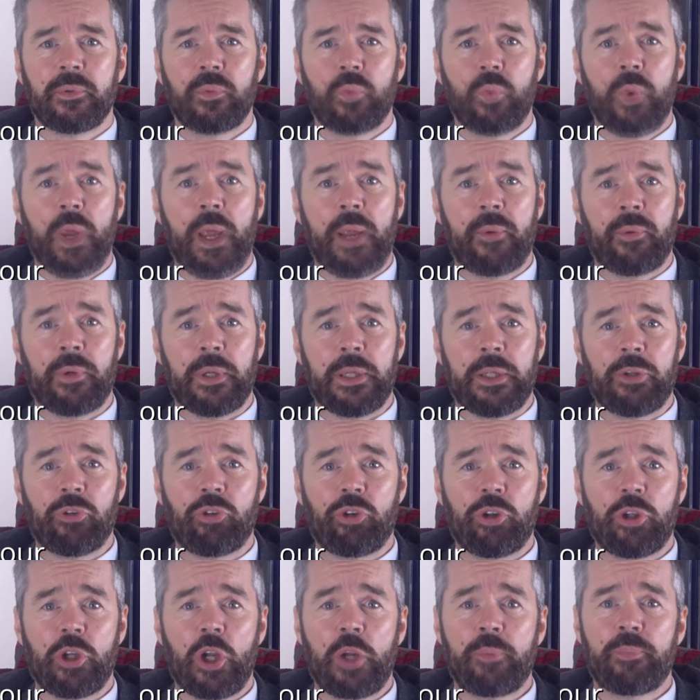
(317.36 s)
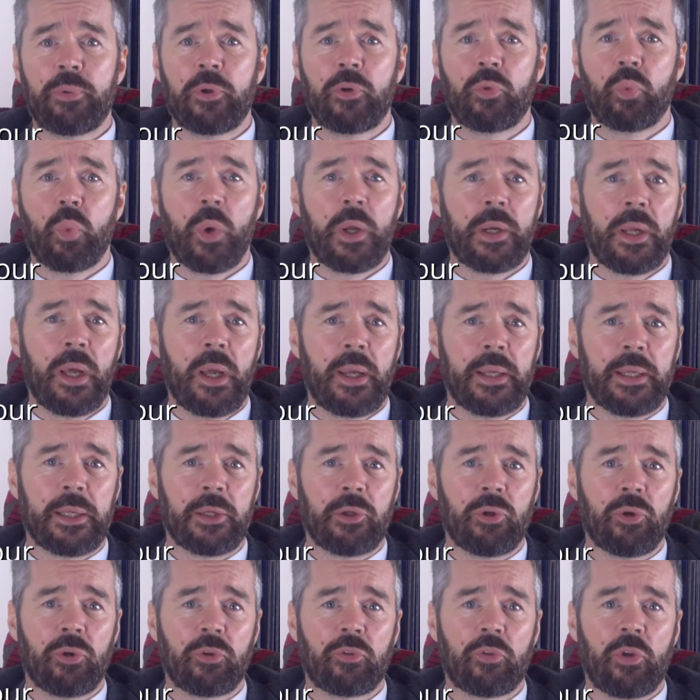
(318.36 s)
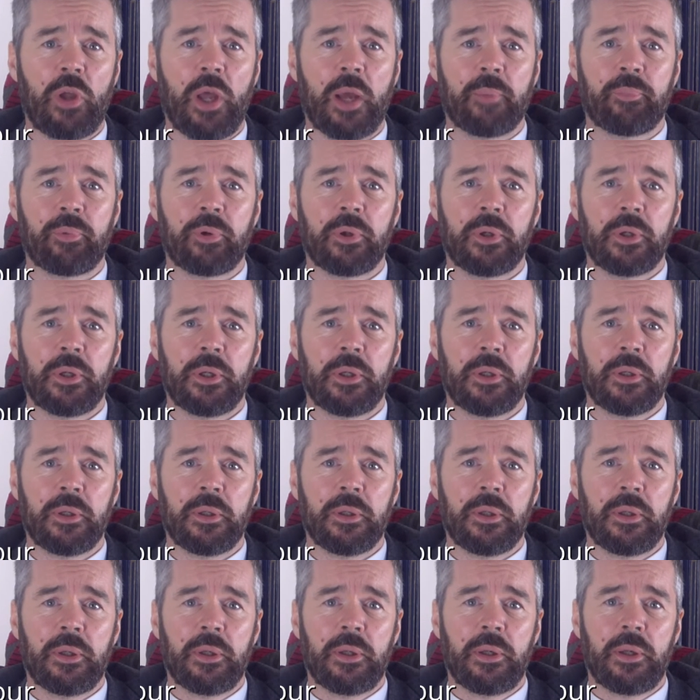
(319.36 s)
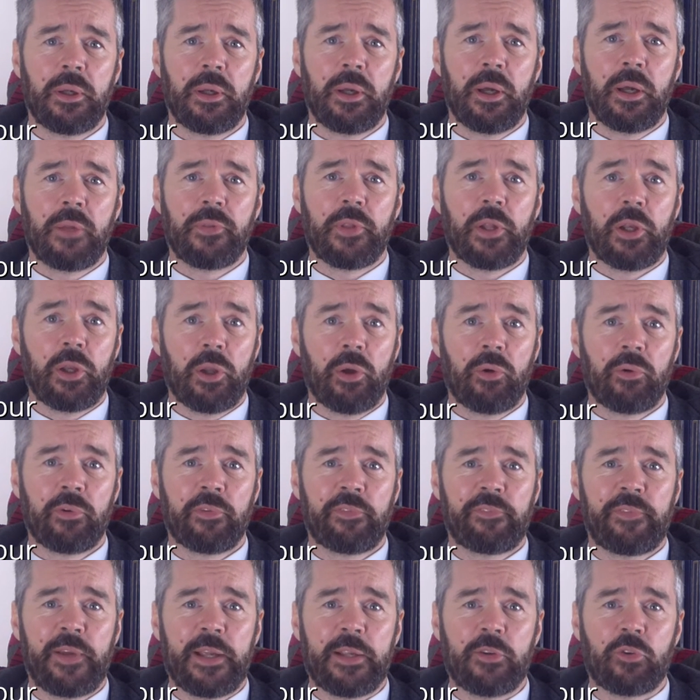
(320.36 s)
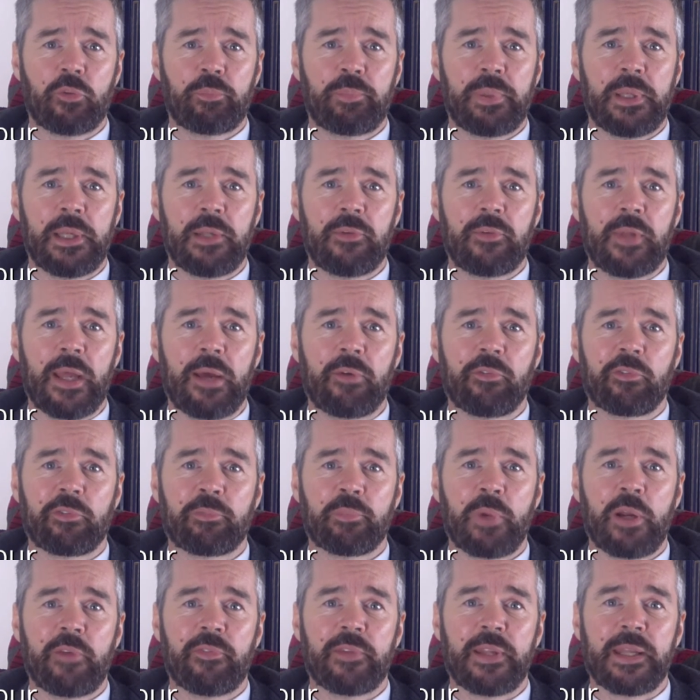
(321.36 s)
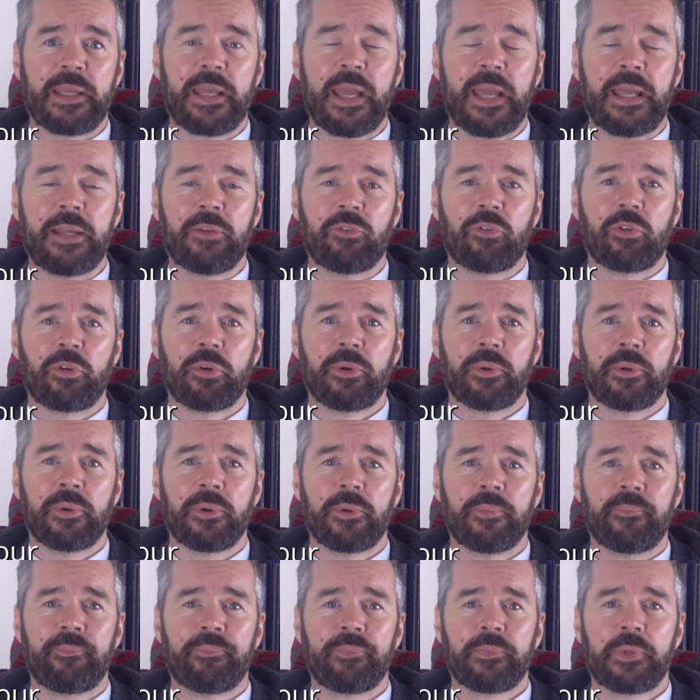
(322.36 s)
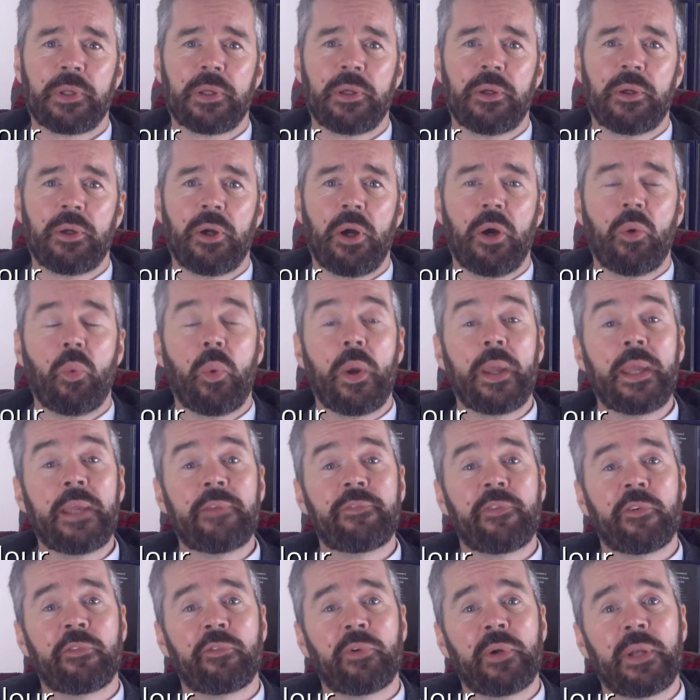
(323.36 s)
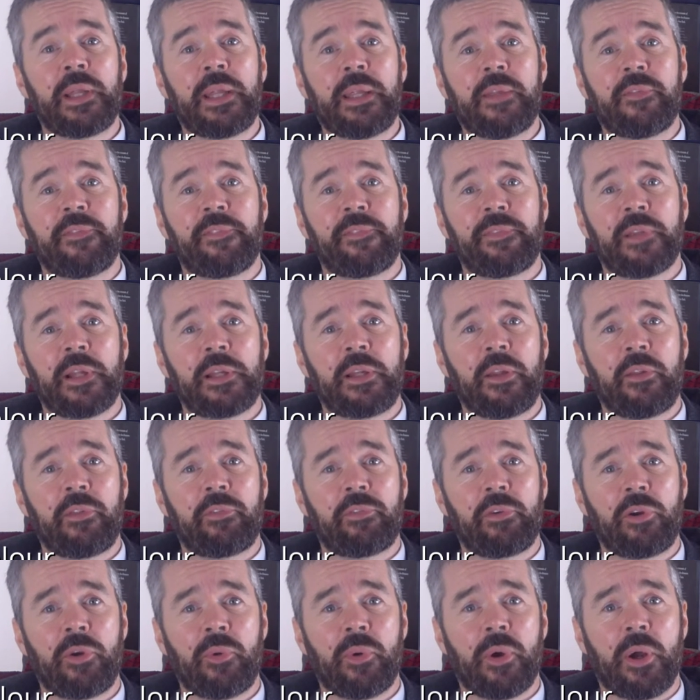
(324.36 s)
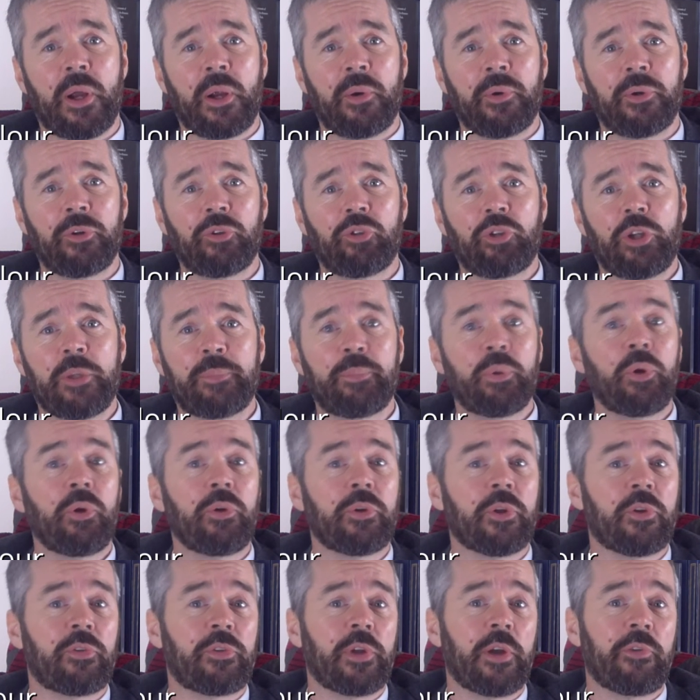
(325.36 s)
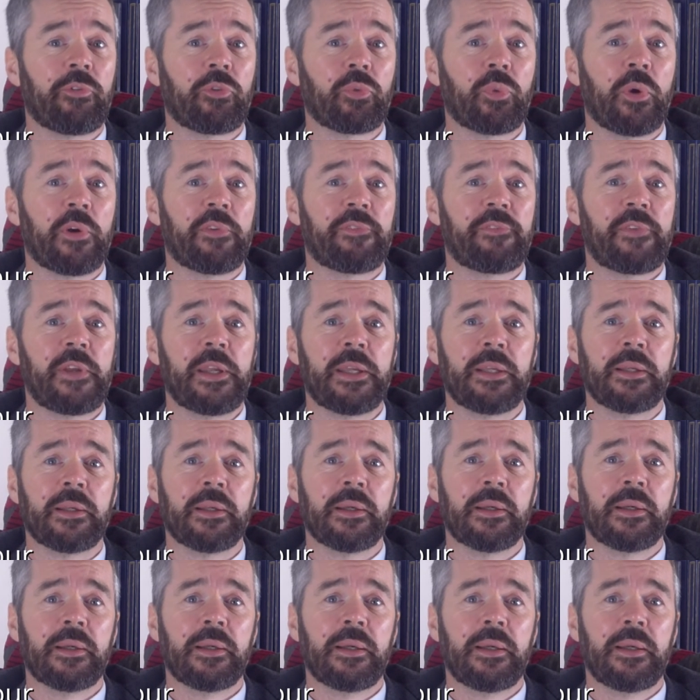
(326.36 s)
Warily, she opened one eye and looked up. The long face peered down from over the gate. A wave of relief flooded through her and she pulled herself to her feet.